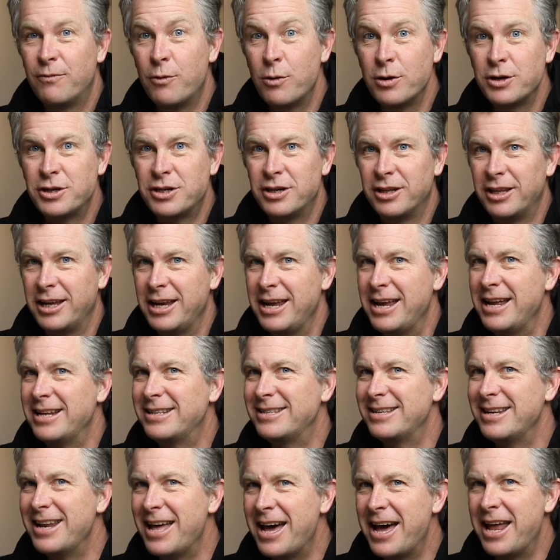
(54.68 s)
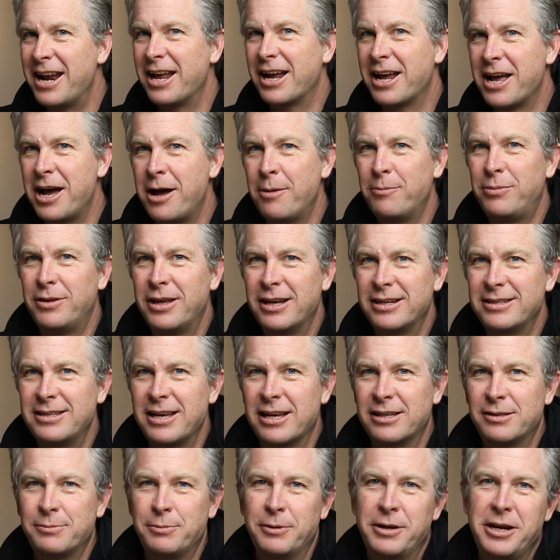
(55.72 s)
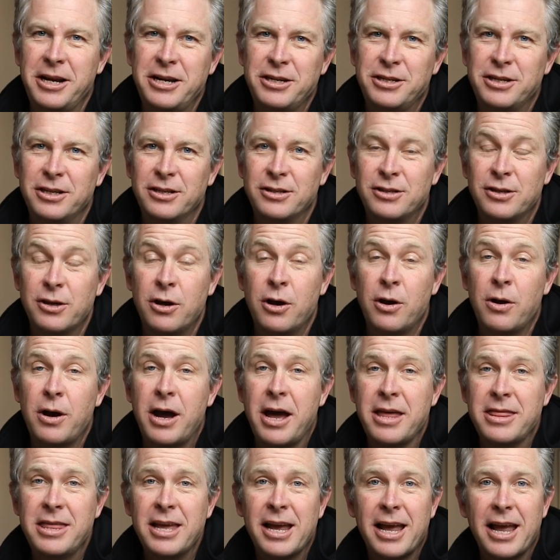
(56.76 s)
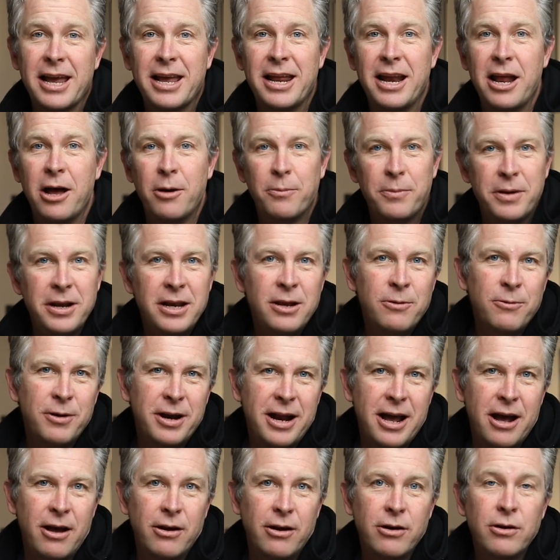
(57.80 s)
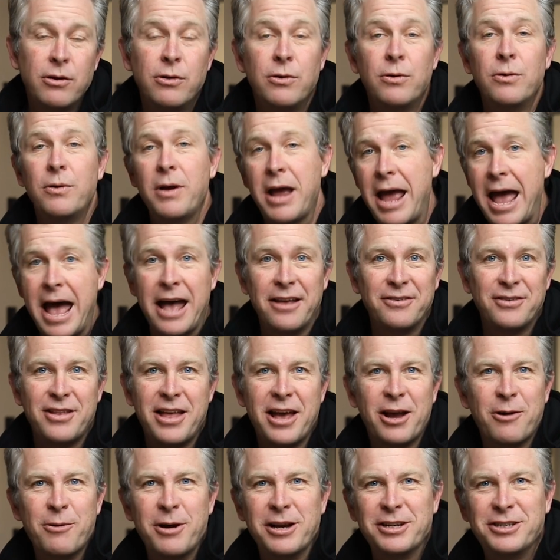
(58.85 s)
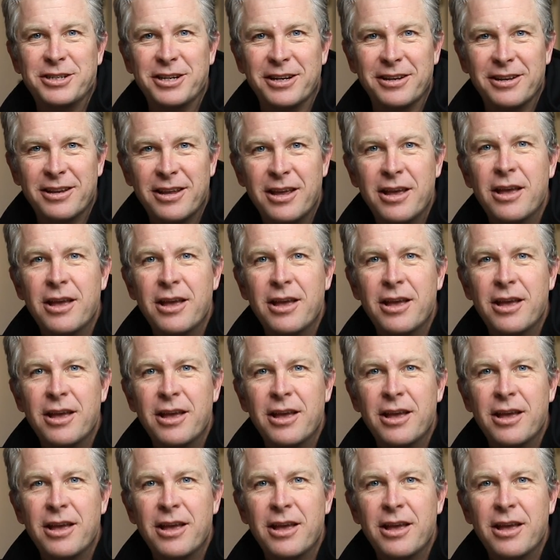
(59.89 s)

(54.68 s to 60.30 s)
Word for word: Fortunately, it's not a complex explanation, so I think I can help anyone out who has that question.